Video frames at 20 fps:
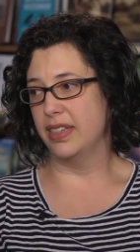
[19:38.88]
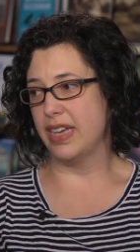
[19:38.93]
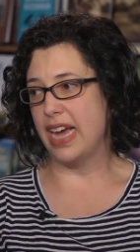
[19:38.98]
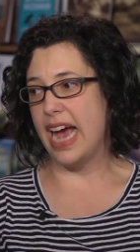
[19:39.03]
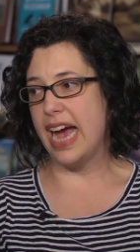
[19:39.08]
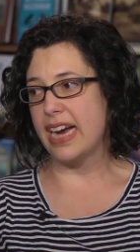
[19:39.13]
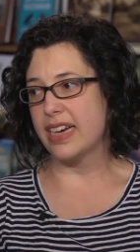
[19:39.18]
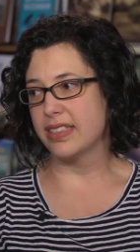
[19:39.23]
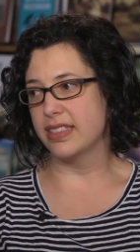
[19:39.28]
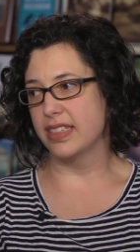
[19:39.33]

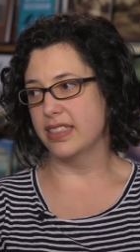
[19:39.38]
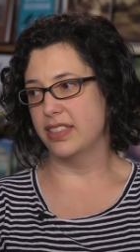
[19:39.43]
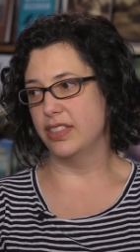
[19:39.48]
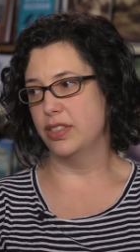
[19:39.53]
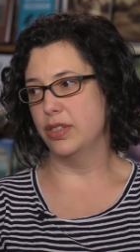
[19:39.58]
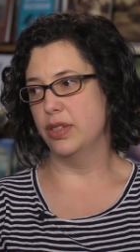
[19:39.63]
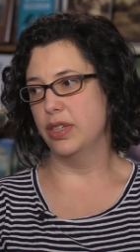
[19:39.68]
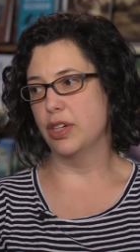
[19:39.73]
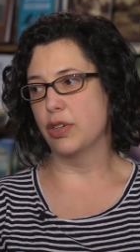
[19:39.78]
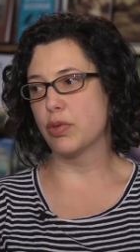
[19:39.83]
access
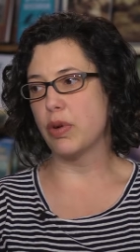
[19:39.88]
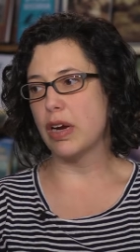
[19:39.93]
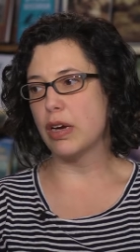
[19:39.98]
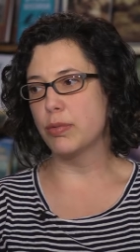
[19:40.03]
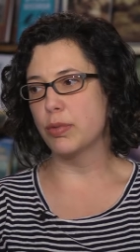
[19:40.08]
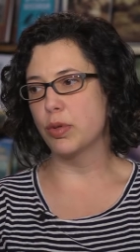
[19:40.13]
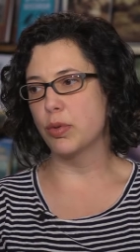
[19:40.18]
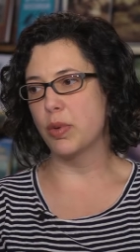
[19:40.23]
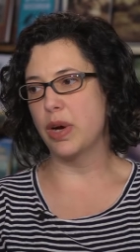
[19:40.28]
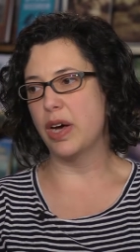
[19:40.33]
to
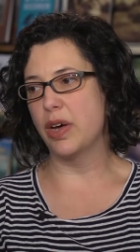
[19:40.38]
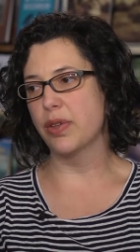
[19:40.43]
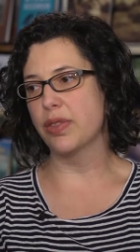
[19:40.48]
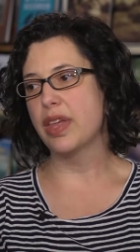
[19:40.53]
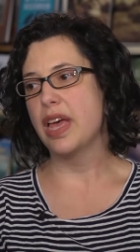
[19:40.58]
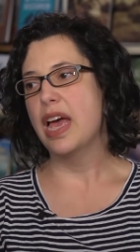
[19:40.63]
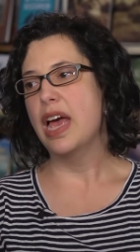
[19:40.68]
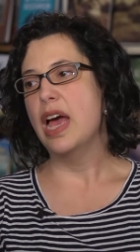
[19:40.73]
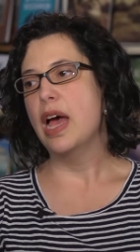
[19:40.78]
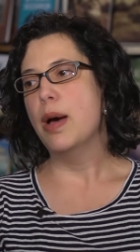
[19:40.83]
incredible wealth,
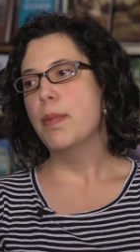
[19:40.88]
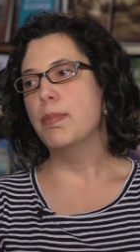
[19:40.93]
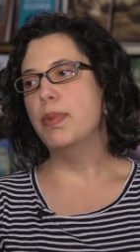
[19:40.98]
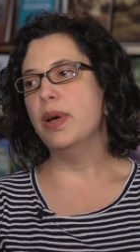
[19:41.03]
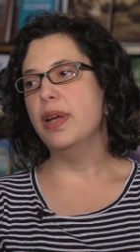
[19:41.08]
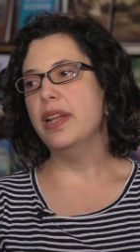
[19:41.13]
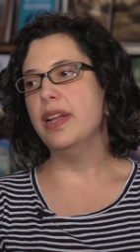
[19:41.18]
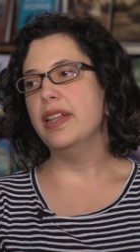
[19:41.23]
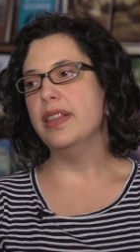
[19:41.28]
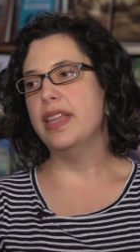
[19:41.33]

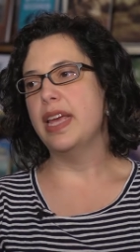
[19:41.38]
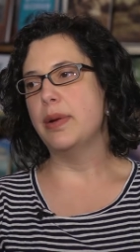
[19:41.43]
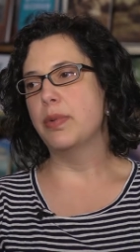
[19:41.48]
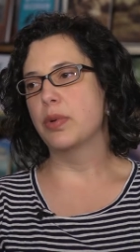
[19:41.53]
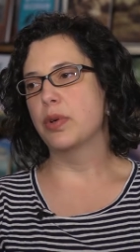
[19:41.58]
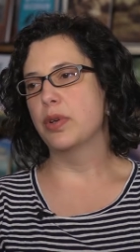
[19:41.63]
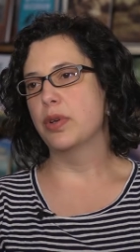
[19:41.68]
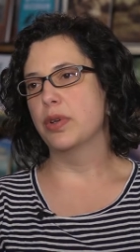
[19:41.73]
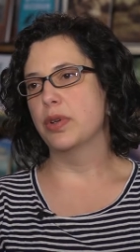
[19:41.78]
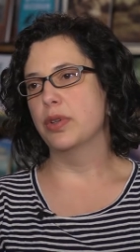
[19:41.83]
but they
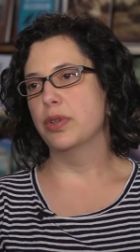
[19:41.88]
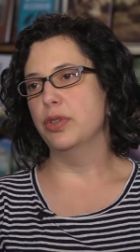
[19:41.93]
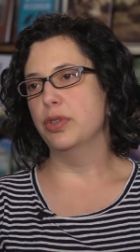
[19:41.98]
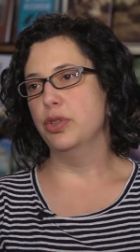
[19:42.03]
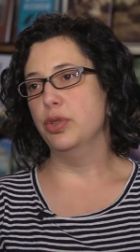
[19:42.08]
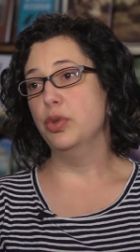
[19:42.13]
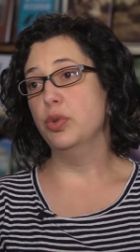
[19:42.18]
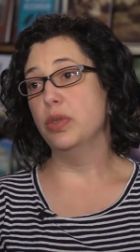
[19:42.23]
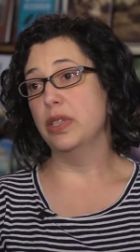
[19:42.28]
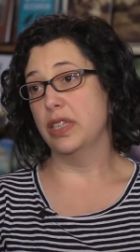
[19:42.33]
were
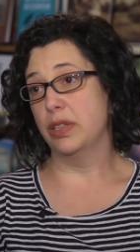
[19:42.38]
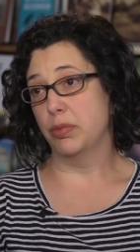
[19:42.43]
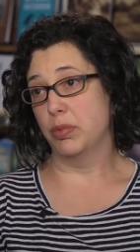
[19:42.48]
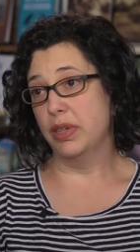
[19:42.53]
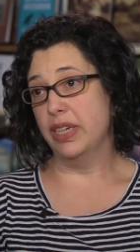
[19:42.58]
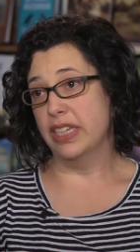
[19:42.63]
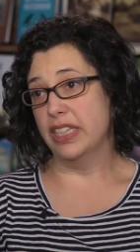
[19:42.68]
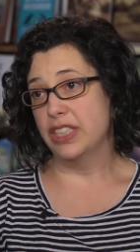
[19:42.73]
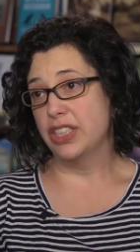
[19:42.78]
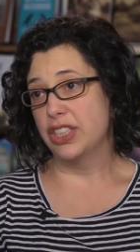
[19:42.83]
newly
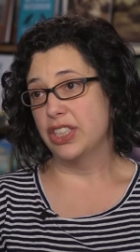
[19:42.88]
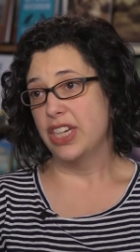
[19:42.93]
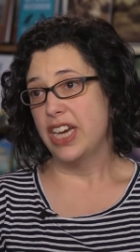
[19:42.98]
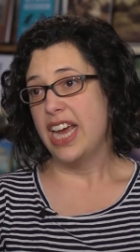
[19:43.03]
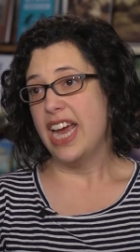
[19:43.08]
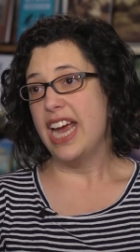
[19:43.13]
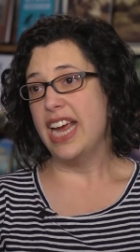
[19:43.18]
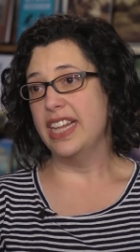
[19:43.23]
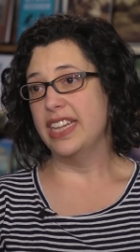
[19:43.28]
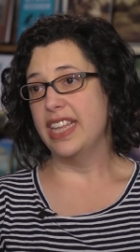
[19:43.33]
rich,
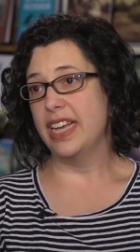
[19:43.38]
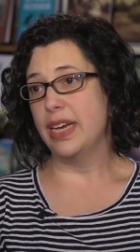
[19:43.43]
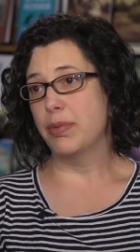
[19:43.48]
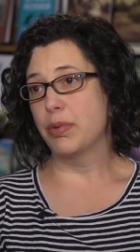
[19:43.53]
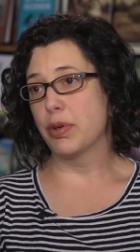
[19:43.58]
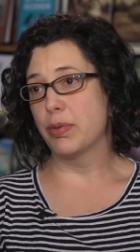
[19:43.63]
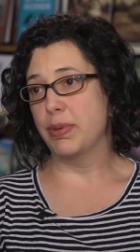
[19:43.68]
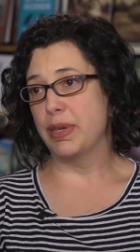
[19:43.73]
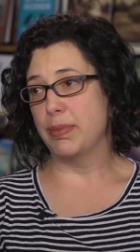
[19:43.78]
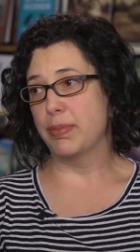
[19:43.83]
and they
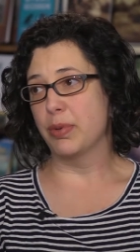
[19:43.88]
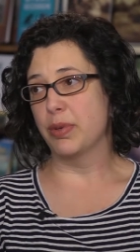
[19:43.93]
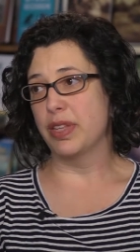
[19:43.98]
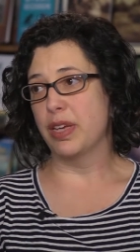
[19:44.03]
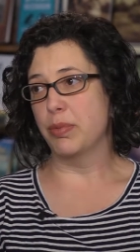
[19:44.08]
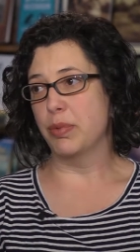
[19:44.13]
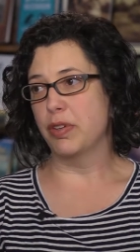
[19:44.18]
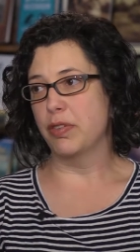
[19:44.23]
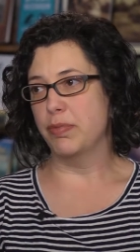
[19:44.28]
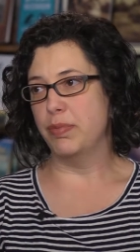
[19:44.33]
were people
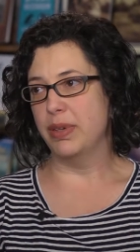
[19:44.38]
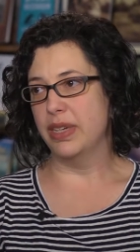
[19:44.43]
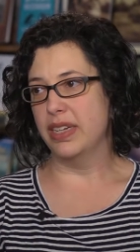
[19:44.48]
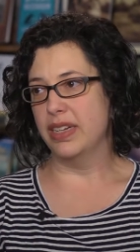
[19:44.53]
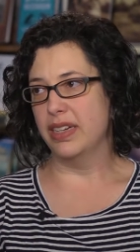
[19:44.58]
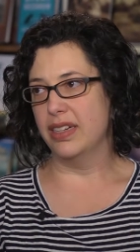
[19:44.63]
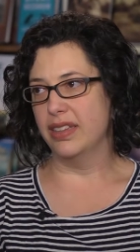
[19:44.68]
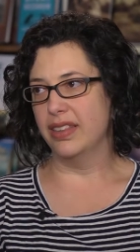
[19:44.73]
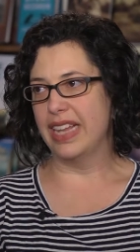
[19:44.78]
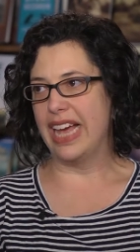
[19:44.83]
that would have
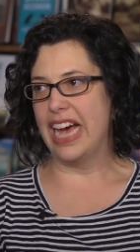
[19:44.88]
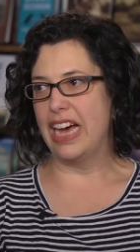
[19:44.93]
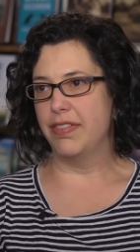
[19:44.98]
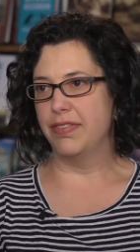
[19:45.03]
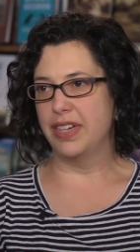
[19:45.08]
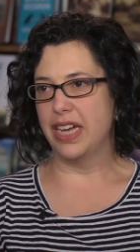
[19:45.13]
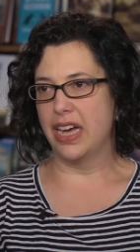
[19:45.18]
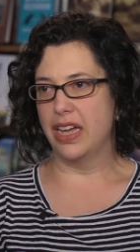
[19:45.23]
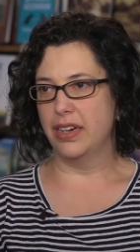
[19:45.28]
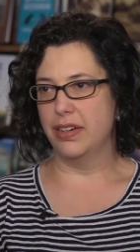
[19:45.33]
been
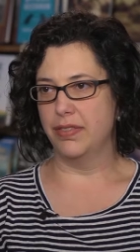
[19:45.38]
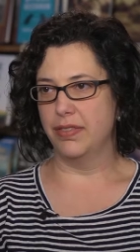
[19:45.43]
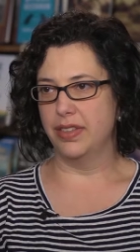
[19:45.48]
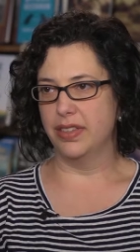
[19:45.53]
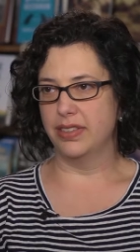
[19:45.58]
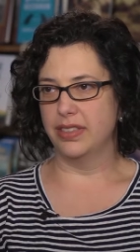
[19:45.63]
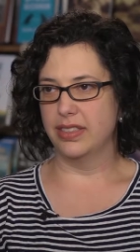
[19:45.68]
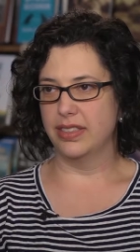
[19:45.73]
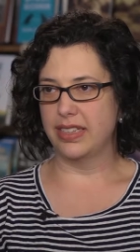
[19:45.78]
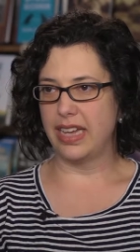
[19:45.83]
laughed out of
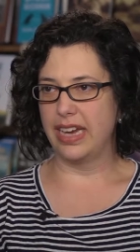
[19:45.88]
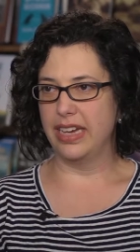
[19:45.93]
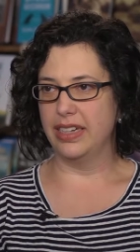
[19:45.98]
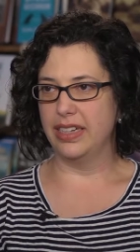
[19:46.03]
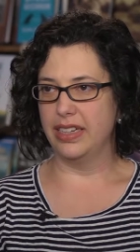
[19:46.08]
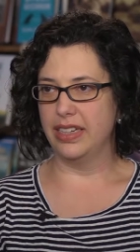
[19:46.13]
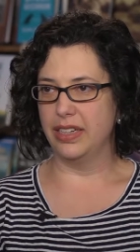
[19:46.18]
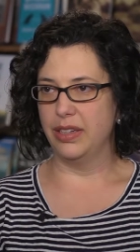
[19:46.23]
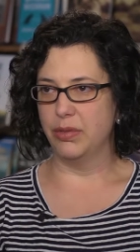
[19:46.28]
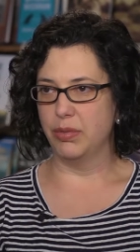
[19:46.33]
the
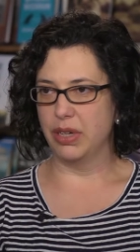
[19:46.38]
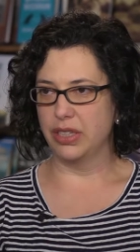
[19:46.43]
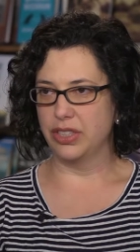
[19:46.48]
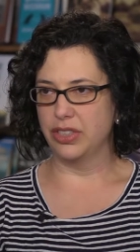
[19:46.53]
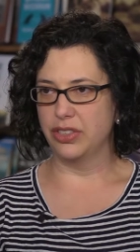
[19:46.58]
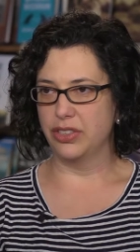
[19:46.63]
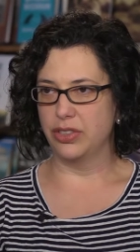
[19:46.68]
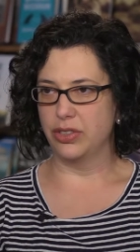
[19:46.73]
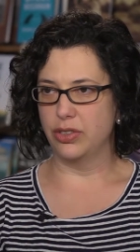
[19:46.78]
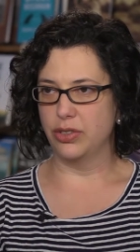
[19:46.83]
society
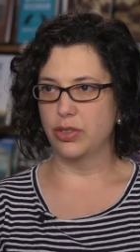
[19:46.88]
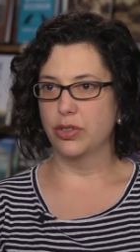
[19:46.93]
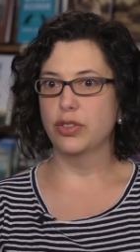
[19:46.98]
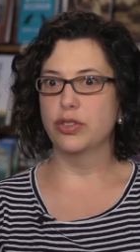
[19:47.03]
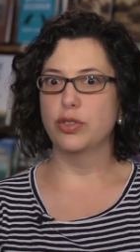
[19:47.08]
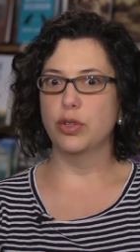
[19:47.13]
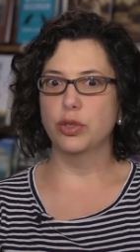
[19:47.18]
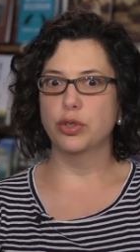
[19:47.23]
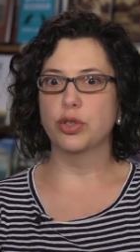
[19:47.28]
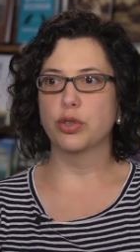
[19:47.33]
registers or the
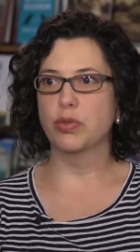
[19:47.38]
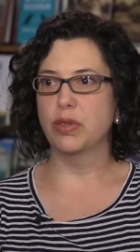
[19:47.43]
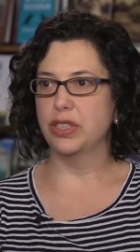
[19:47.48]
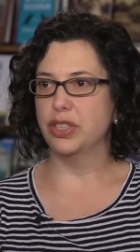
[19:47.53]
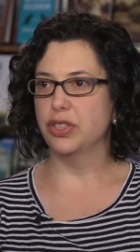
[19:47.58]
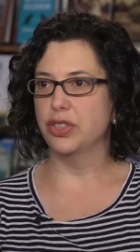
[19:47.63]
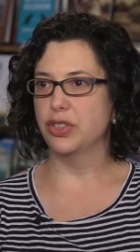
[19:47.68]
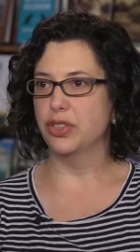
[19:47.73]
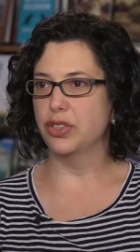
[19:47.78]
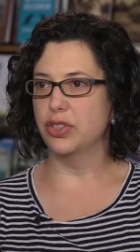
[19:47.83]
social
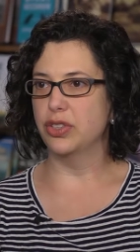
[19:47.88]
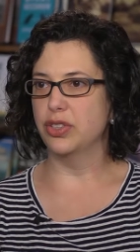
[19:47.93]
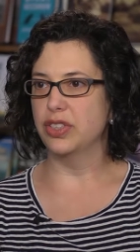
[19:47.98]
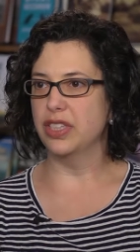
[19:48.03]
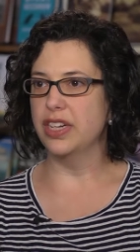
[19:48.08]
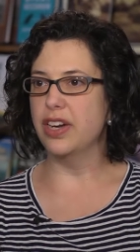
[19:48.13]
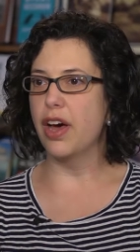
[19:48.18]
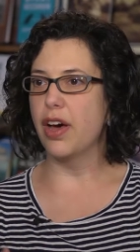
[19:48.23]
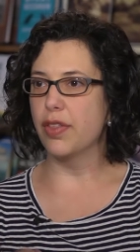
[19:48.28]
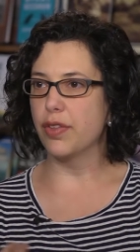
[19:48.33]
registers
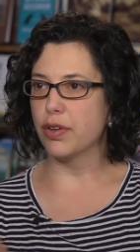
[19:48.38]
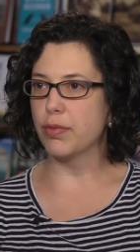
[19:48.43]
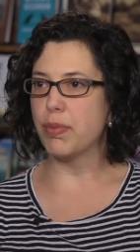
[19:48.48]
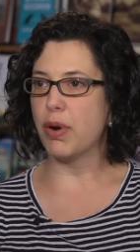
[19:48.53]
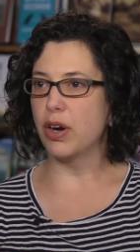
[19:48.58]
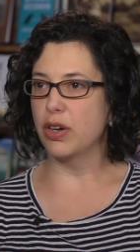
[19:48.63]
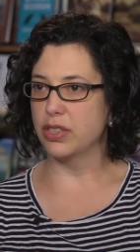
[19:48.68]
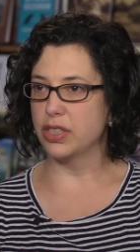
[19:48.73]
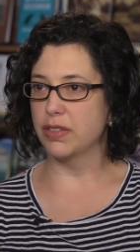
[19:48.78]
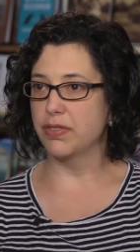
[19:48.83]
in other
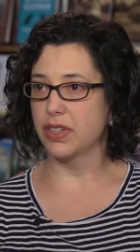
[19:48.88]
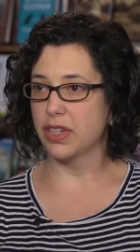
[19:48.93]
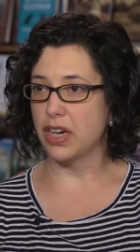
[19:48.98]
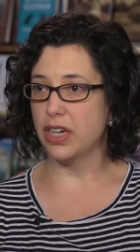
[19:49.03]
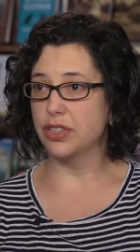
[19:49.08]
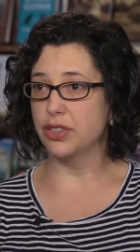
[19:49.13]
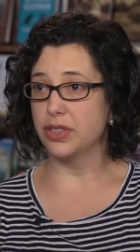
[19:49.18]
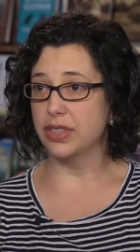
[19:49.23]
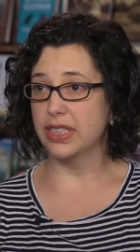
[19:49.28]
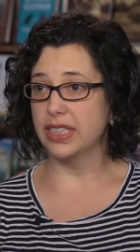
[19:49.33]
parts of the country.